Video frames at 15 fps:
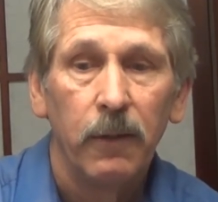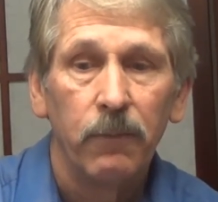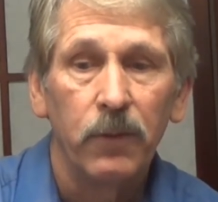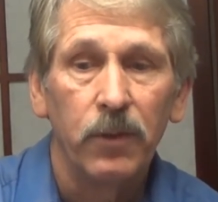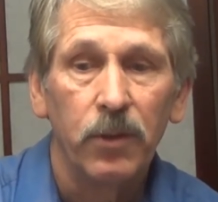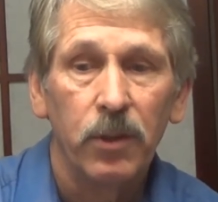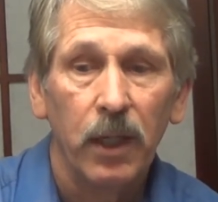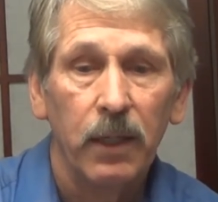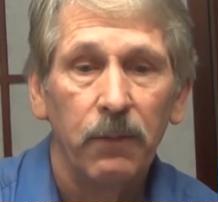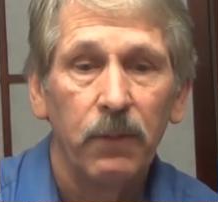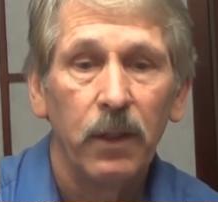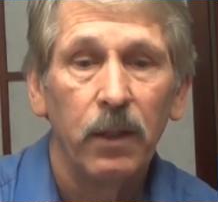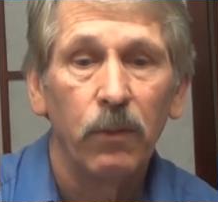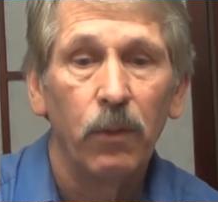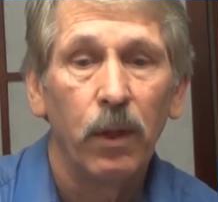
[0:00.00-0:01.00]
the
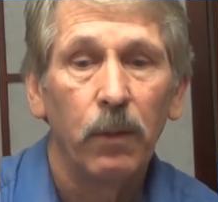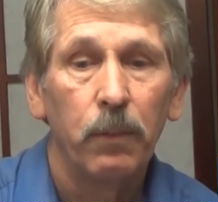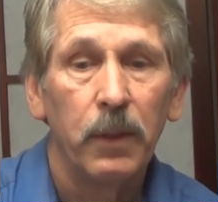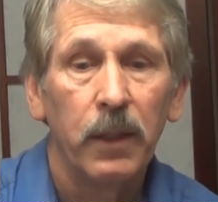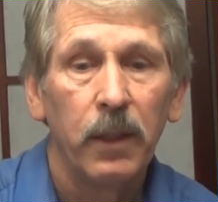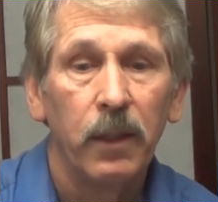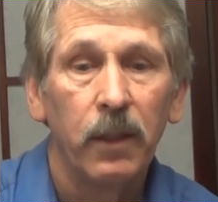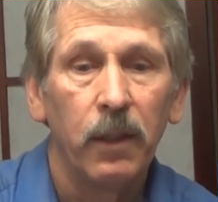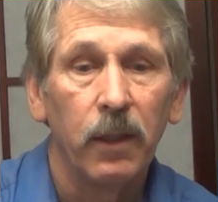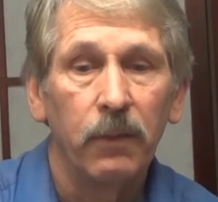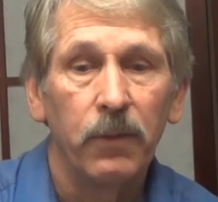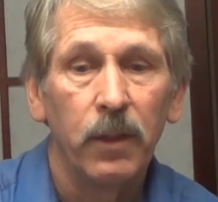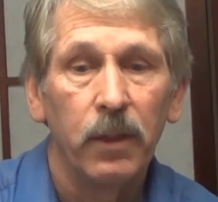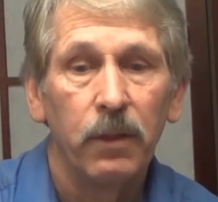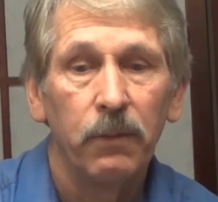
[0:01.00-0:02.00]
safety and well-being of
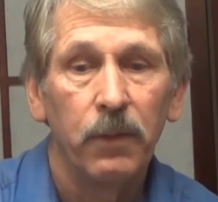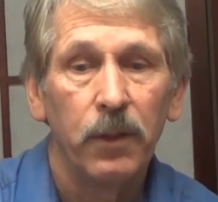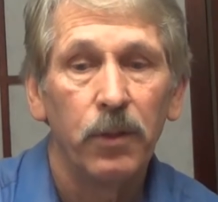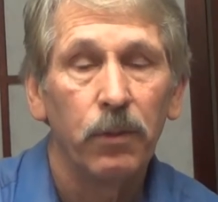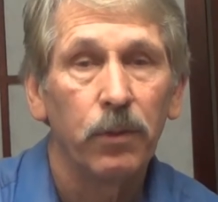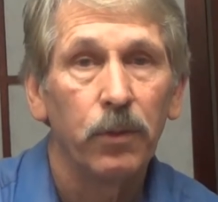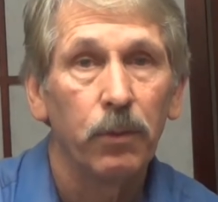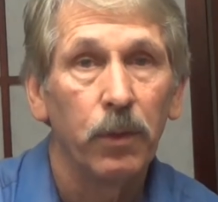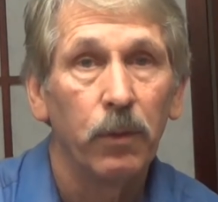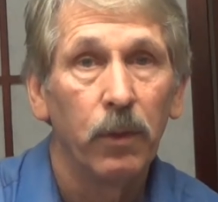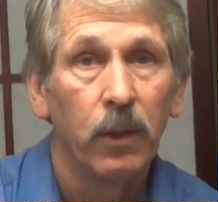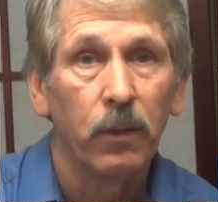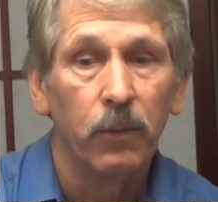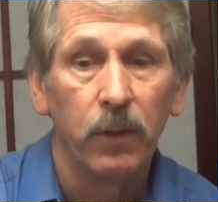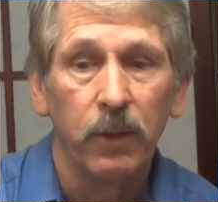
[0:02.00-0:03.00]
the individuals we
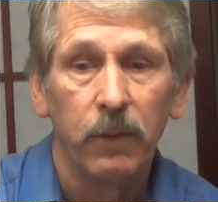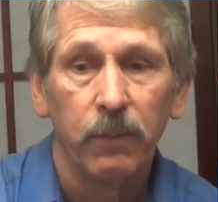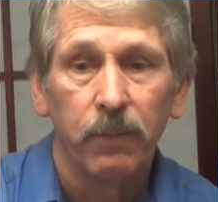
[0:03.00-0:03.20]
work with.